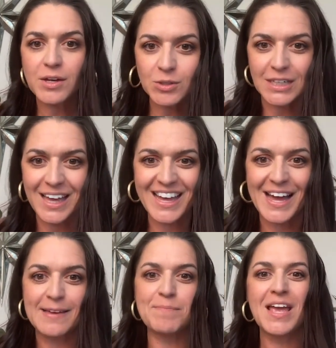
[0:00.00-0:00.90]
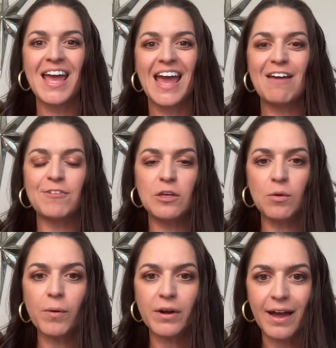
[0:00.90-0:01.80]
your time if
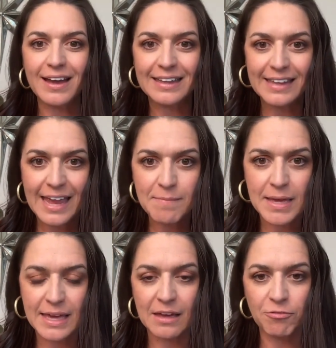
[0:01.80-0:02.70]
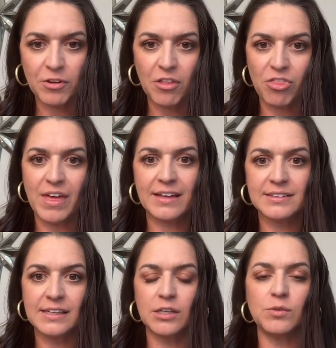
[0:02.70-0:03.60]
you are not claiming it for the things
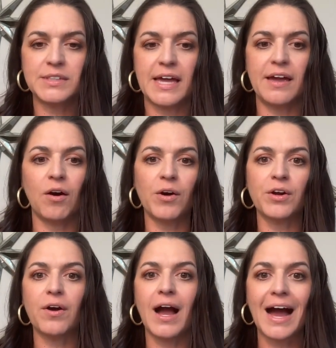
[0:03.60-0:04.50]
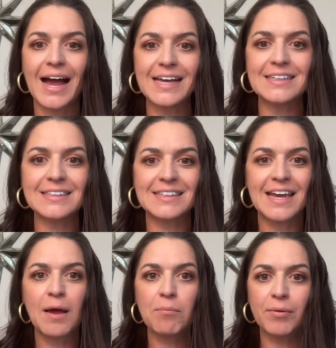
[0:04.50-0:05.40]
that you say are your highest
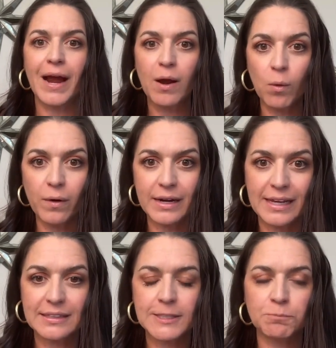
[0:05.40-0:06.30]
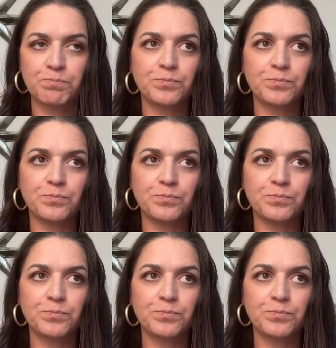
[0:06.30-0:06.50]
priorities.